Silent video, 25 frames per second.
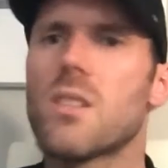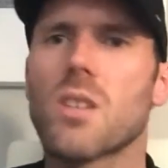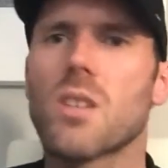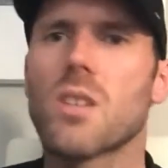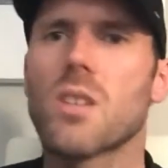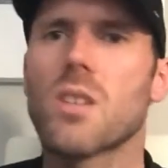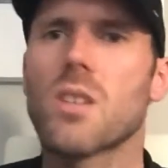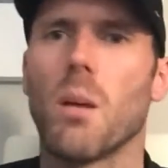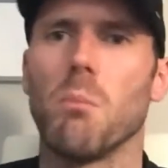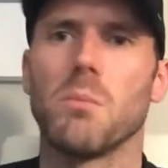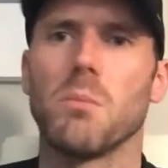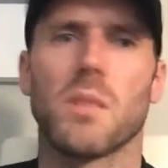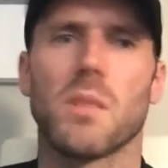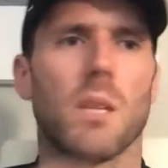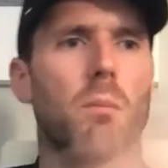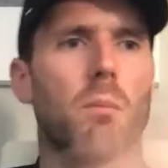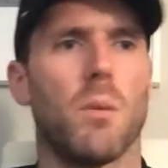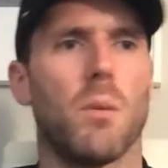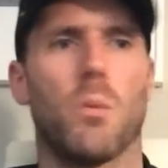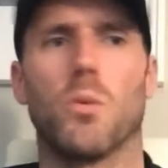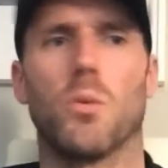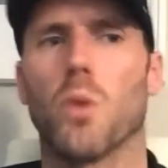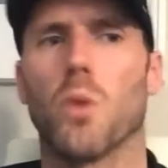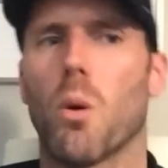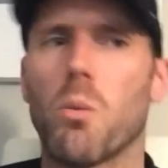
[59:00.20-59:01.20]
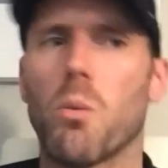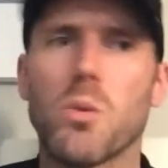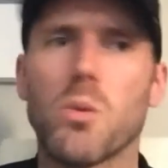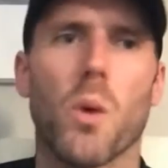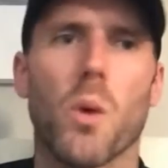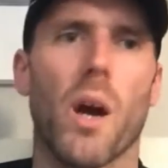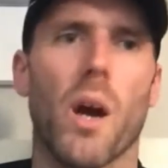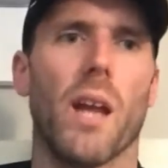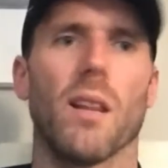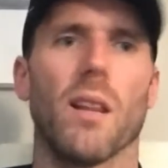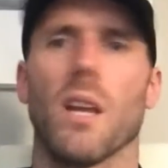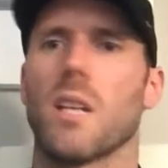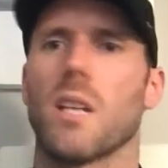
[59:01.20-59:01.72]
something to him, he was always
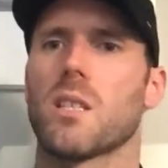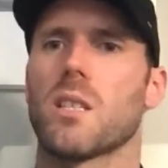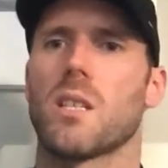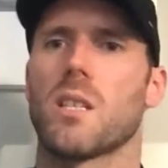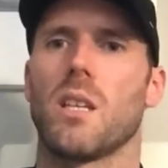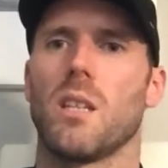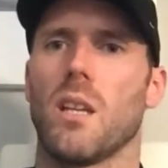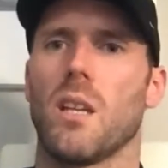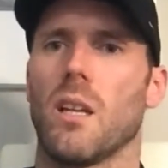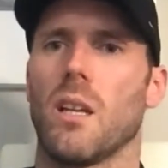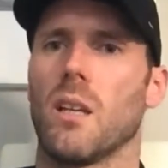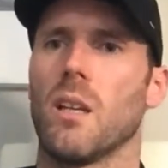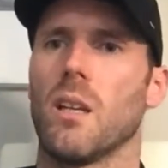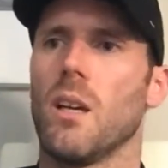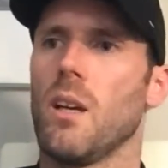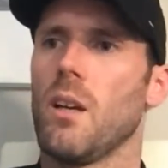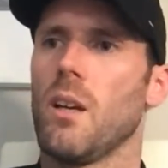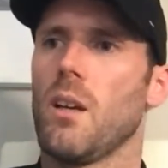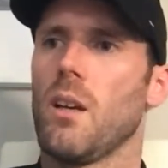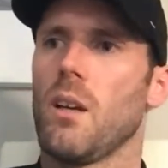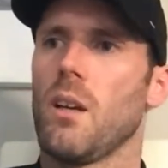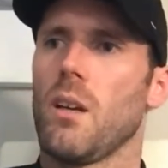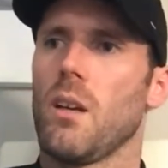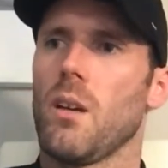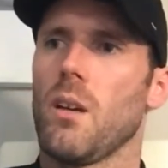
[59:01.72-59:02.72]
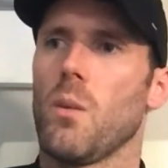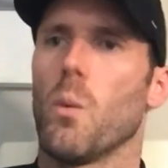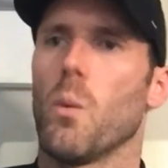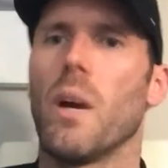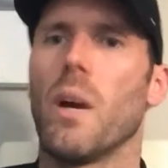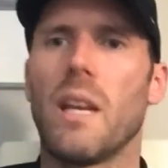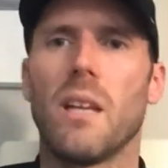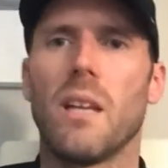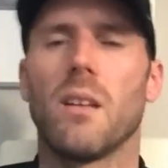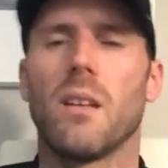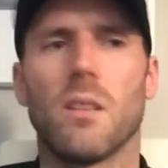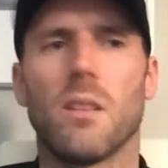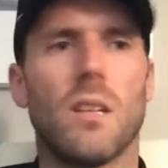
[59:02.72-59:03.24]
wanting to listen, and
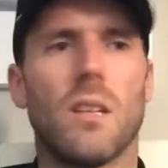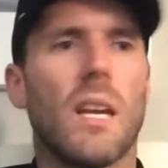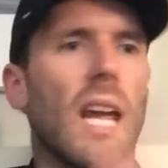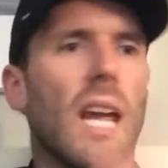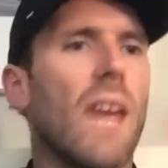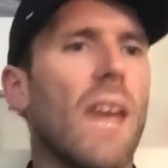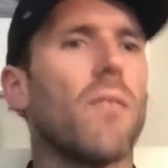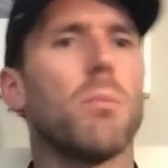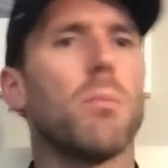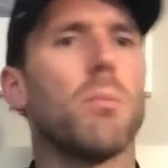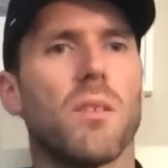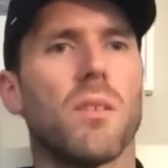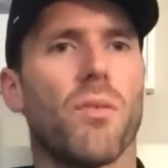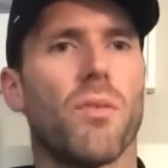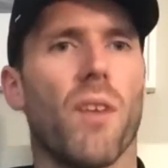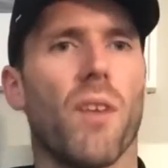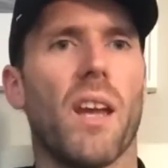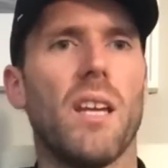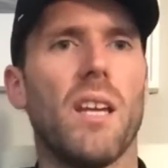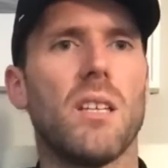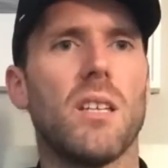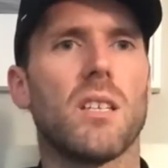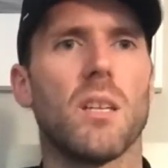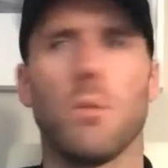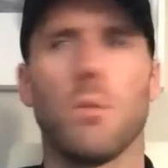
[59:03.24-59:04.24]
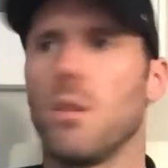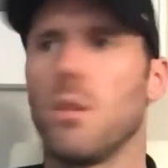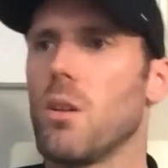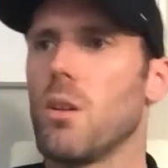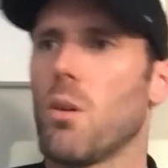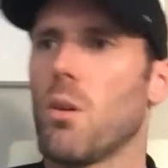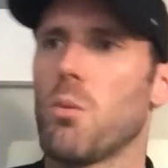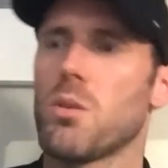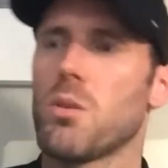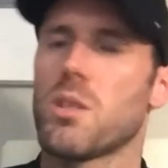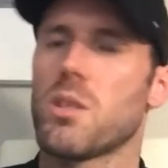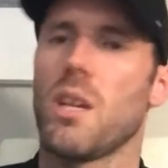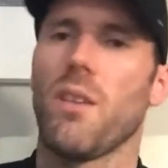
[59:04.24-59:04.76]
when you gave him advice, he would
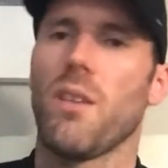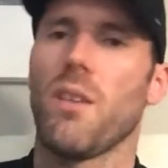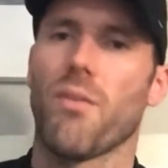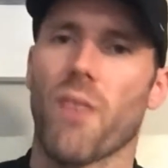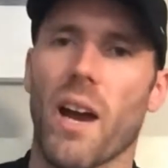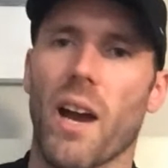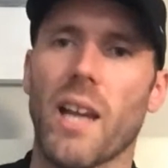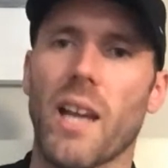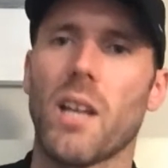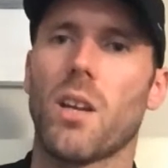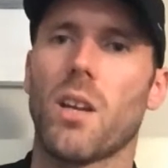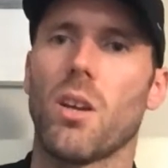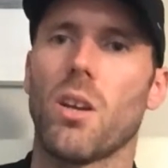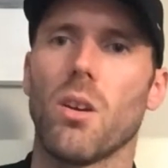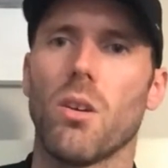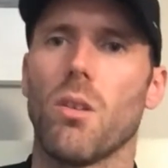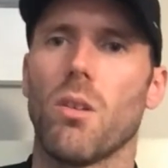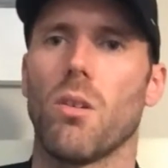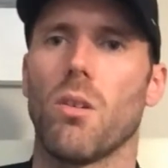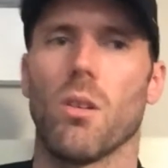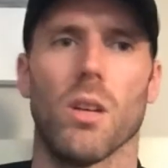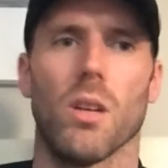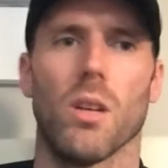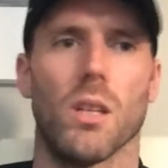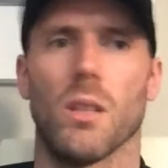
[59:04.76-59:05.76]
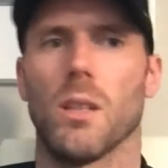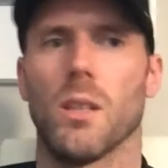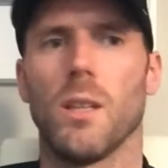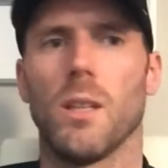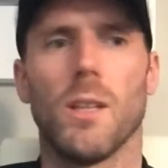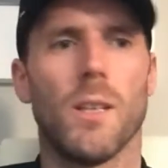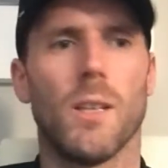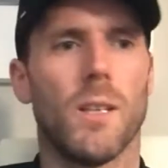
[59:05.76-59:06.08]
always say thank you,